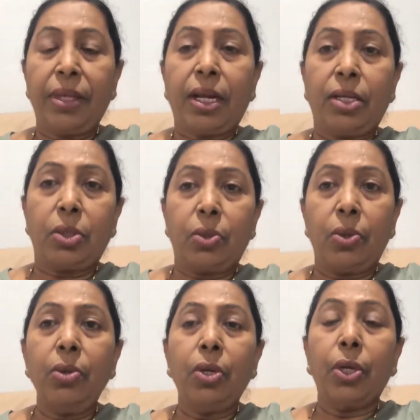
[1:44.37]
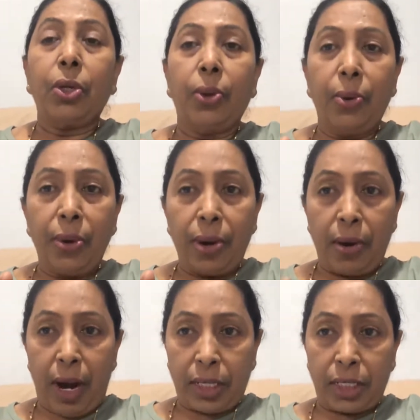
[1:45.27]
So don't
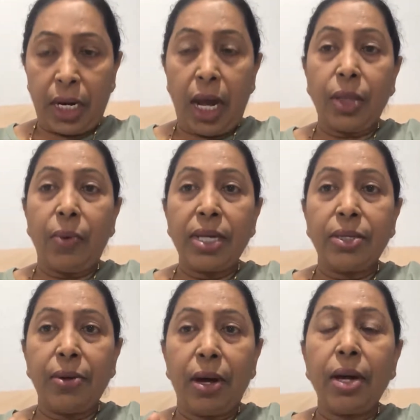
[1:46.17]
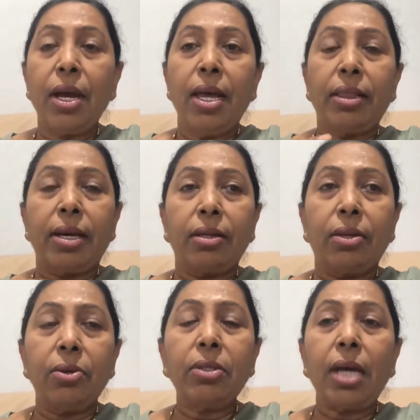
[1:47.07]
rush. Otherwise,
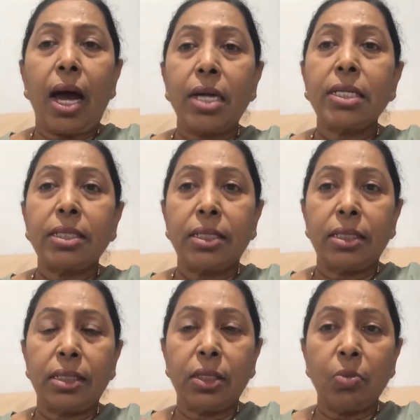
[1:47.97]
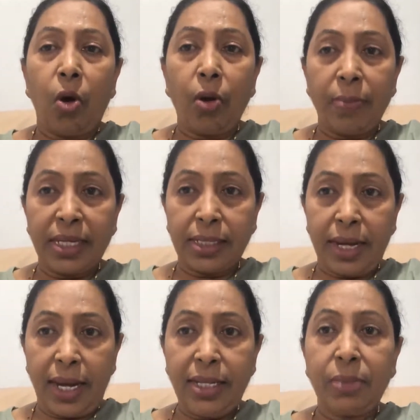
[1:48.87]
those are small
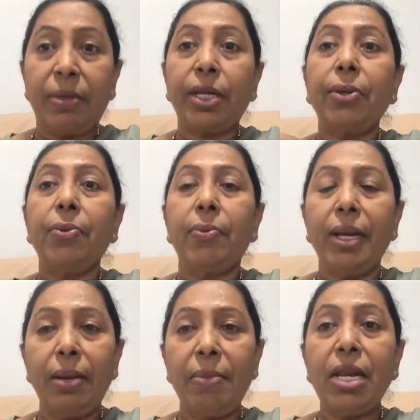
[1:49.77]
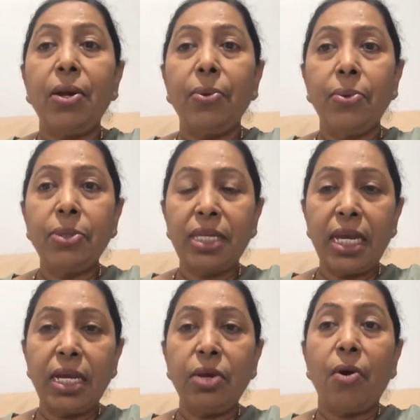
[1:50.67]
mistakes, but you will be
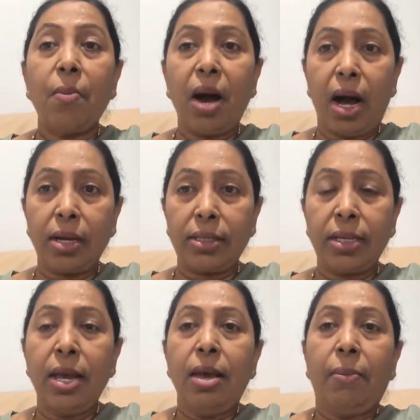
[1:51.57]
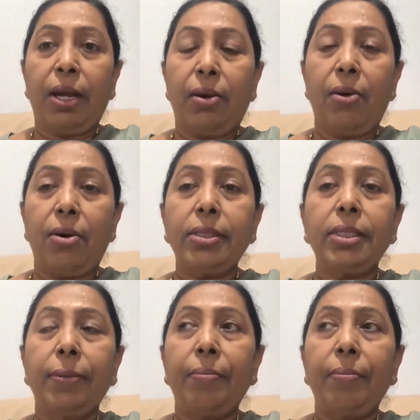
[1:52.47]
losing your marks, because